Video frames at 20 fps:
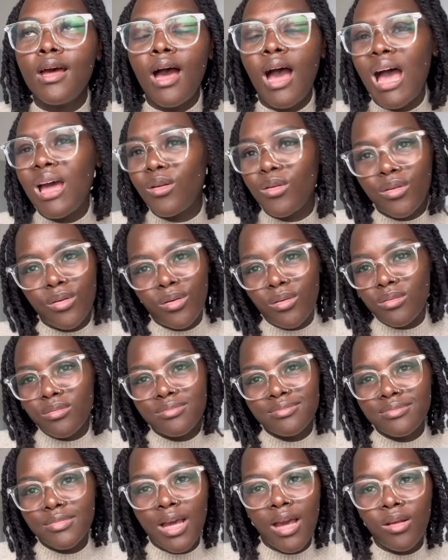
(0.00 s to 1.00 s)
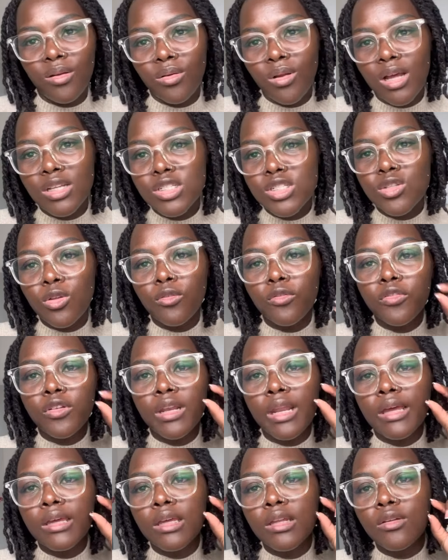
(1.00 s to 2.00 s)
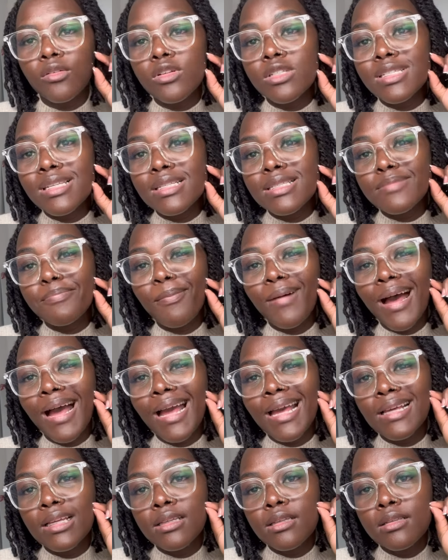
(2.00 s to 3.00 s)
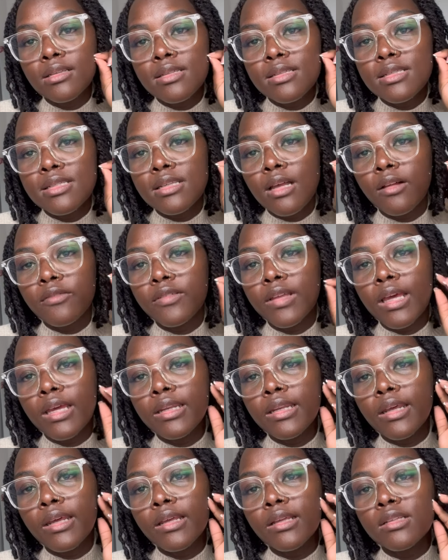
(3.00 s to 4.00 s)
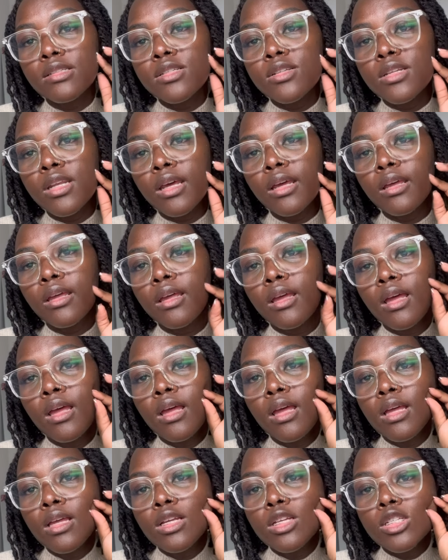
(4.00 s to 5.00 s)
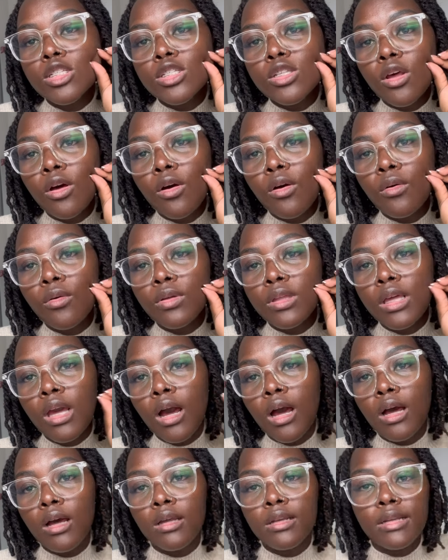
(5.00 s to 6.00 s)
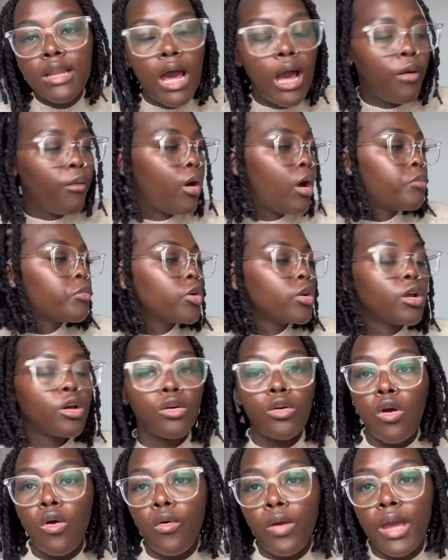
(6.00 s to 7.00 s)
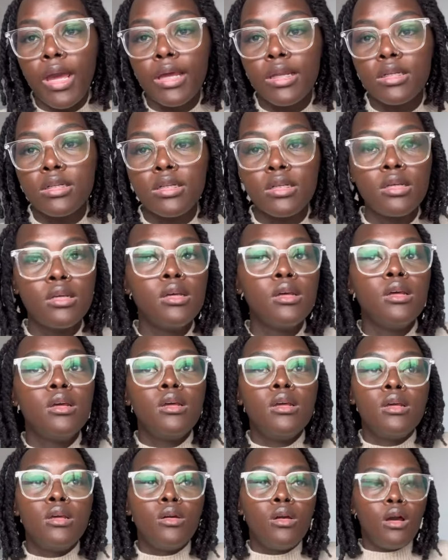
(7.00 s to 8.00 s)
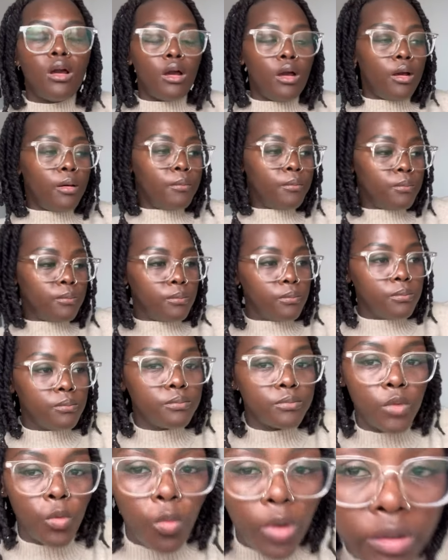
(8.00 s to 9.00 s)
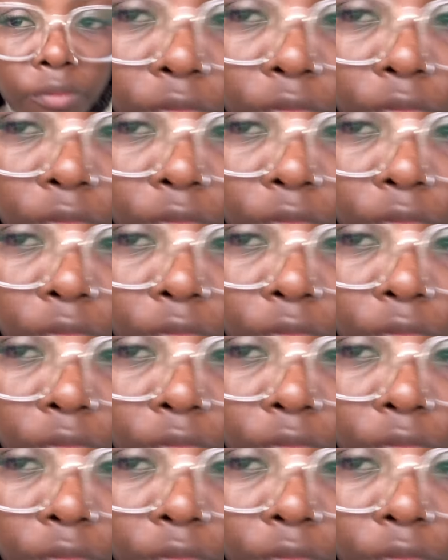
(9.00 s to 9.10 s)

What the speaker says: I don't know. I just don't feel like it because it's my self-care day today. So yeah, now I'm gonna go and wait